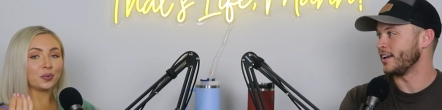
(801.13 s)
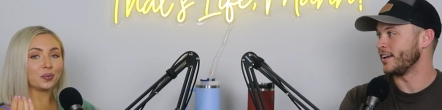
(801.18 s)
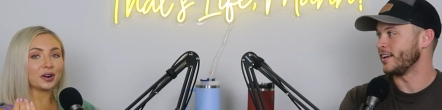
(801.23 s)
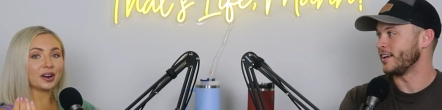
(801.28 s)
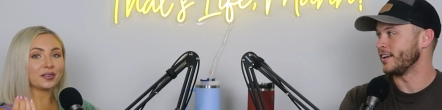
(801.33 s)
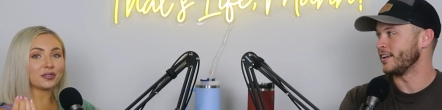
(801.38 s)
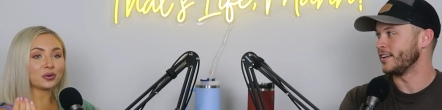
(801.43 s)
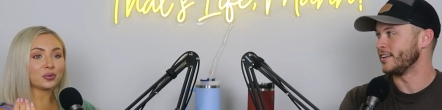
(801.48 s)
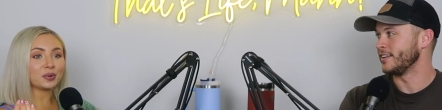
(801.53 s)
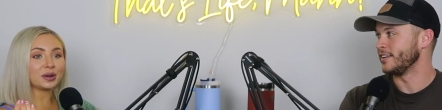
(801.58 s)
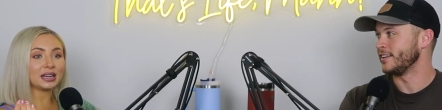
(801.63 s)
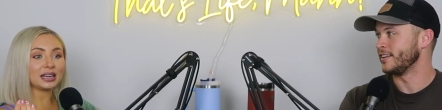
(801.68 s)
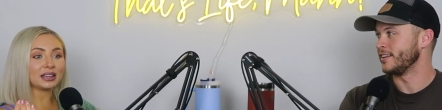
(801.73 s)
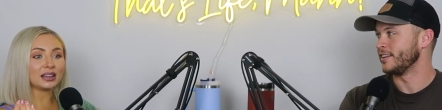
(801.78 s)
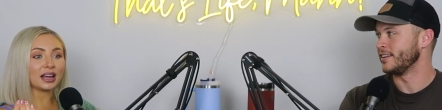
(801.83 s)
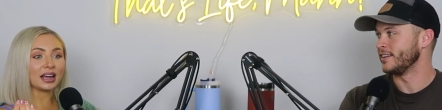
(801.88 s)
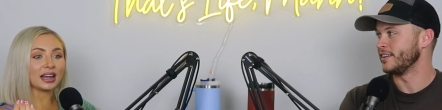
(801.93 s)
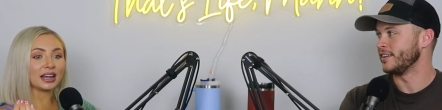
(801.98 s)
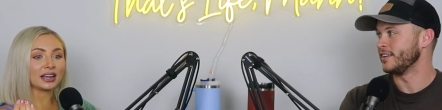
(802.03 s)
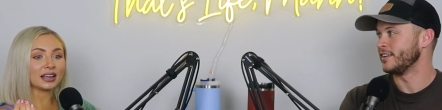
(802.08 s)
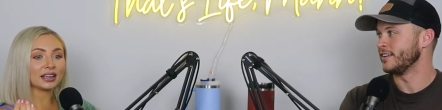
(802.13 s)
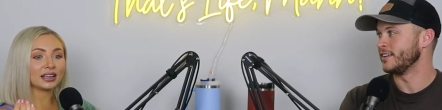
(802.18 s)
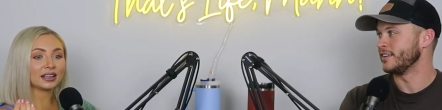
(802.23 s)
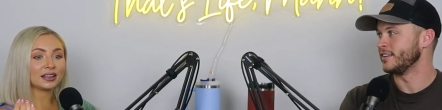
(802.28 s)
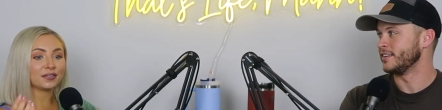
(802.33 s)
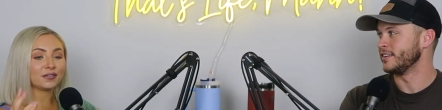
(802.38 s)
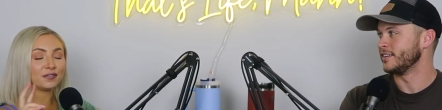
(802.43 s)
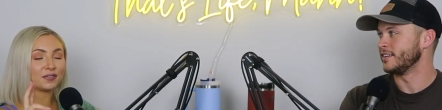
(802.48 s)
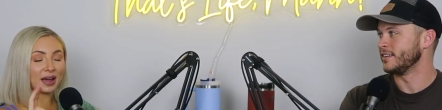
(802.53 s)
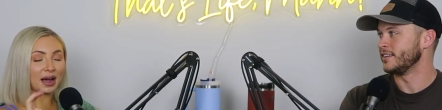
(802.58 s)
Speaker 1: Well, whenever we like
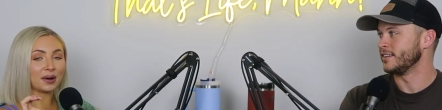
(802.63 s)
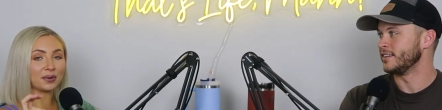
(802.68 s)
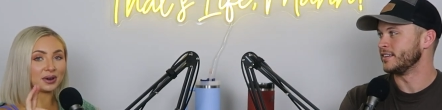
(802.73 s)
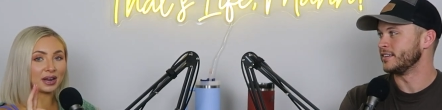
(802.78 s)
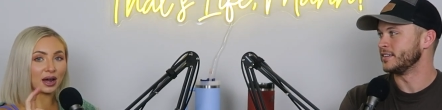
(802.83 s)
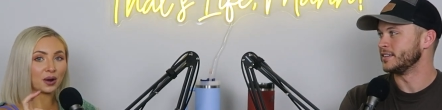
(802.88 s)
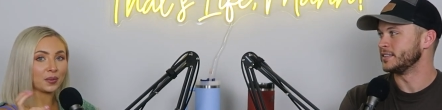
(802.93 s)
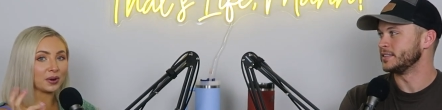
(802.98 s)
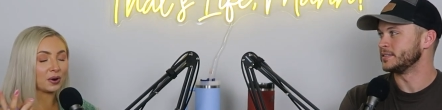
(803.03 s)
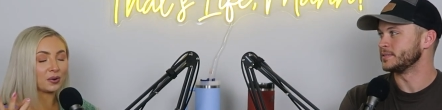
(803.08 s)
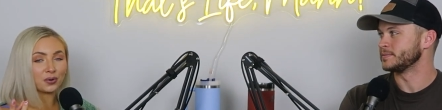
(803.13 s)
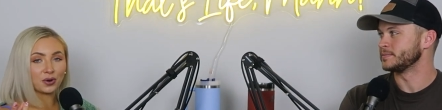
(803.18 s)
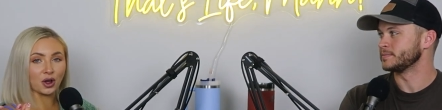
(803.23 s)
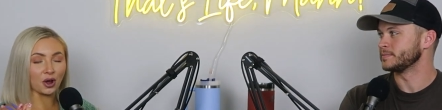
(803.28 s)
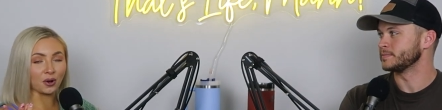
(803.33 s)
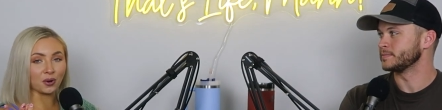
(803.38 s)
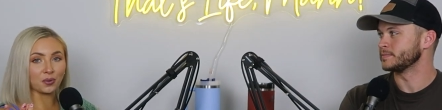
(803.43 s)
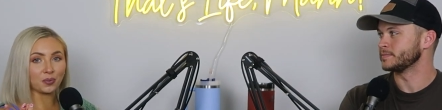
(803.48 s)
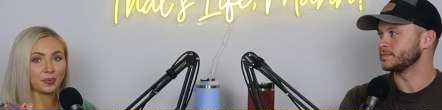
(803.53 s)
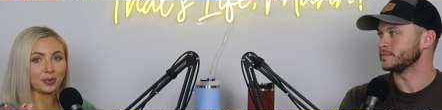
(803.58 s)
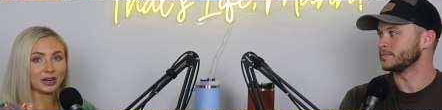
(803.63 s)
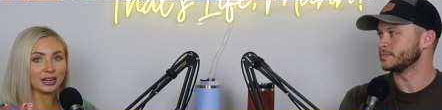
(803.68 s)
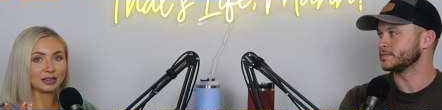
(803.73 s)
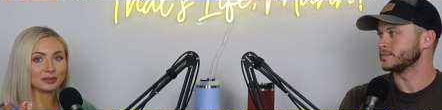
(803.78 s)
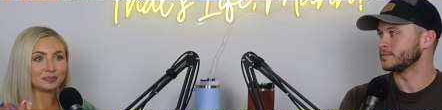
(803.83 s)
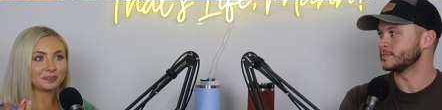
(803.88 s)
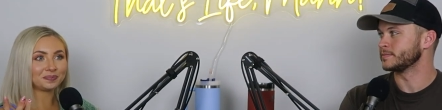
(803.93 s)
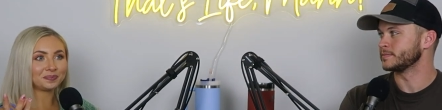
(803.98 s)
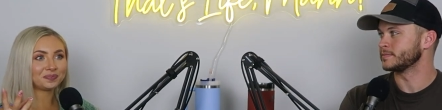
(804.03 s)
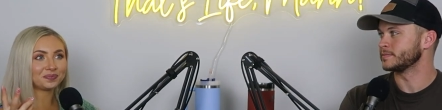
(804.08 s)
found out, we don't know,
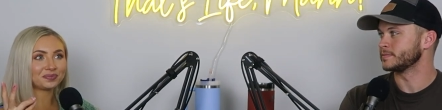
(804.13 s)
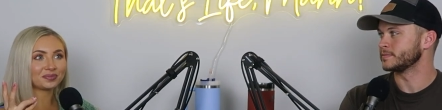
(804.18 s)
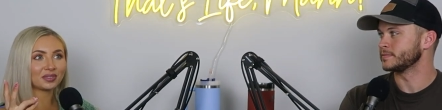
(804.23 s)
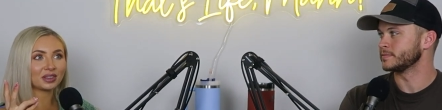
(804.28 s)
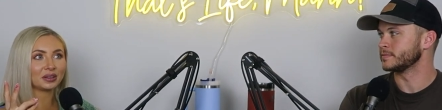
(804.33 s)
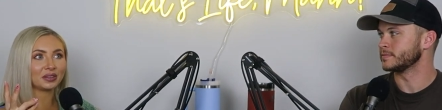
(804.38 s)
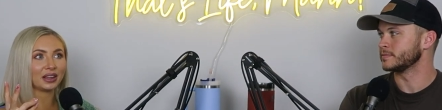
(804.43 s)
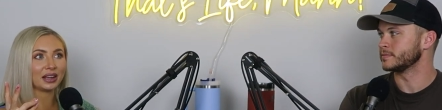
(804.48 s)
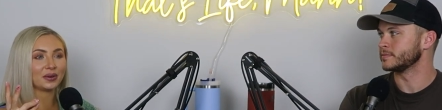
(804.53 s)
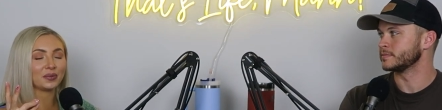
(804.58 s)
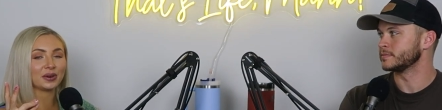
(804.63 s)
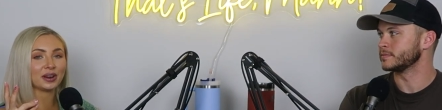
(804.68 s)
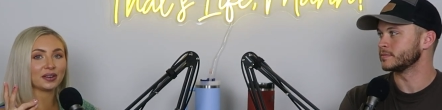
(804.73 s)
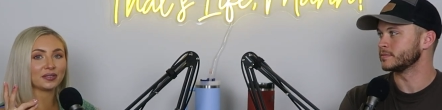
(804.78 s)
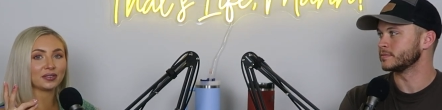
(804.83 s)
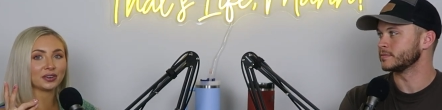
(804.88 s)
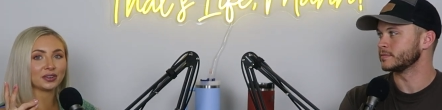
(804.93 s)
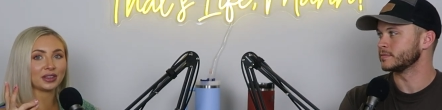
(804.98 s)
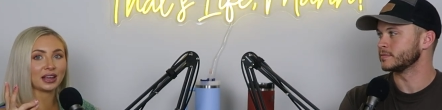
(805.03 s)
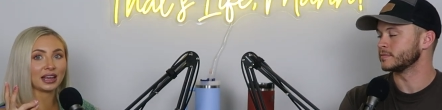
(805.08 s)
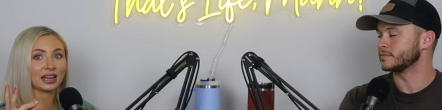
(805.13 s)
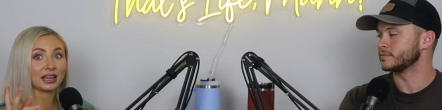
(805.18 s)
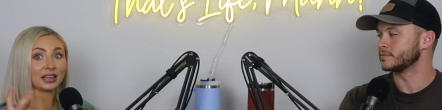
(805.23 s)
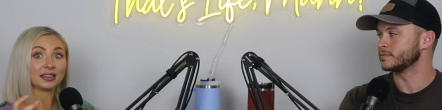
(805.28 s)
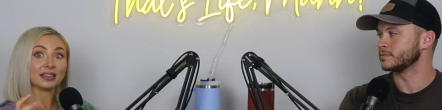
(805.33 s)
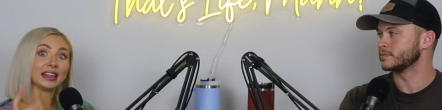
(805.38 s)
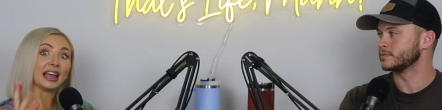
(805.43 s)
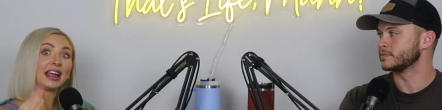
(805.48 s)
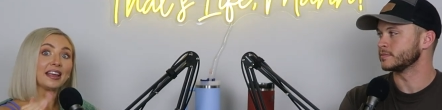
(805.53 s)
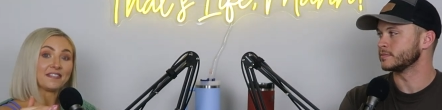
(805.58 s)
but like whenever
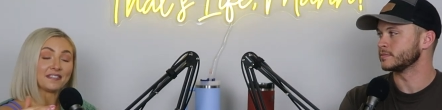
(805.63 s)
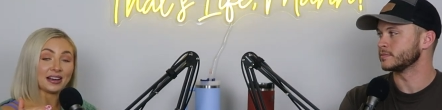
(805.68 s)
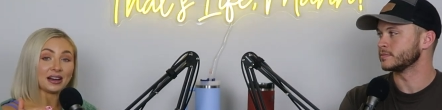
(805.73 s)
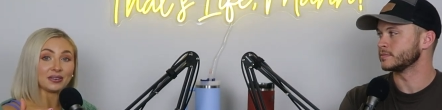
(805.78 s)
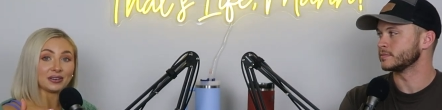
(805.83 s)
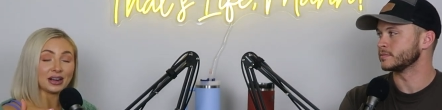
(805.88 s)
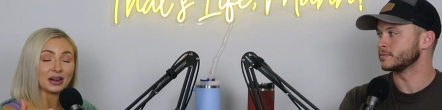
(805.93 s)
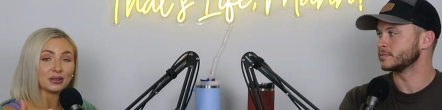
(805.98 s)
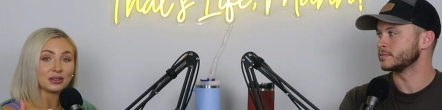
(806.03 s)
they they found